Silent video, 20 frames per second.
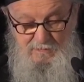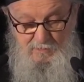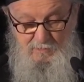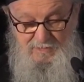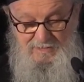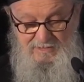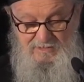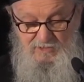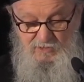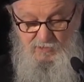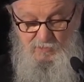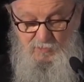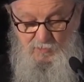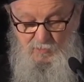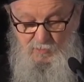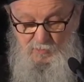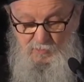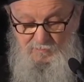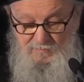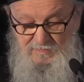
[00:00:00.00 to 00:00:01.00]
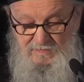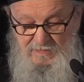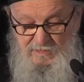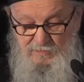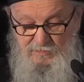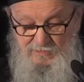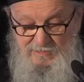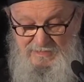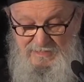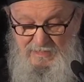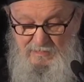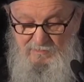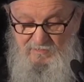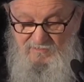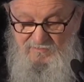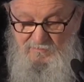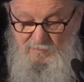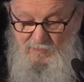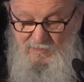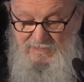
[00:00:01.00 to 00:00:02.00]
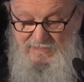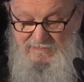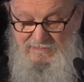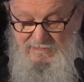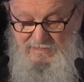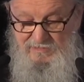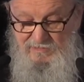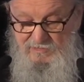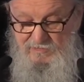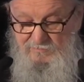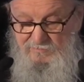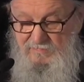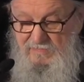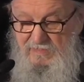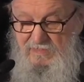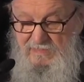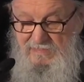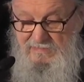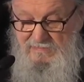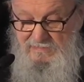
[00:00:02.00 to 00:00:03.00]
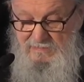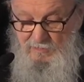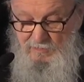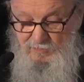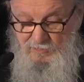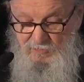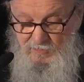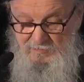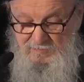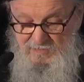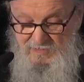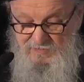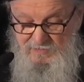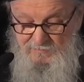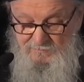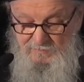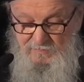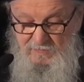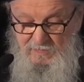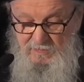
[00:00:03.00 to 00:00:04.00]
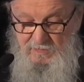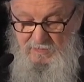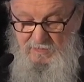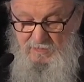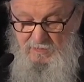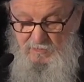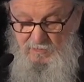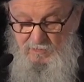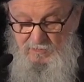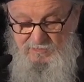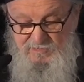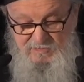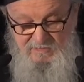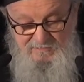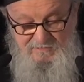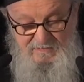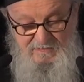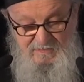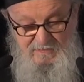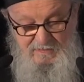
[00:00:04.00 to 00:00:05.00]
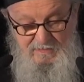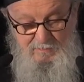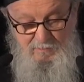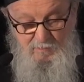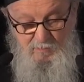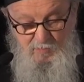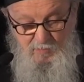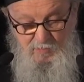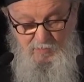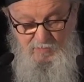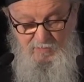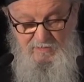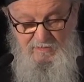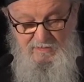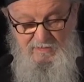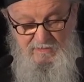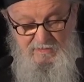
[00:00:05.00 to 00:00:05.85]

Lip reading: What is true in the realm of politics and economics holds even more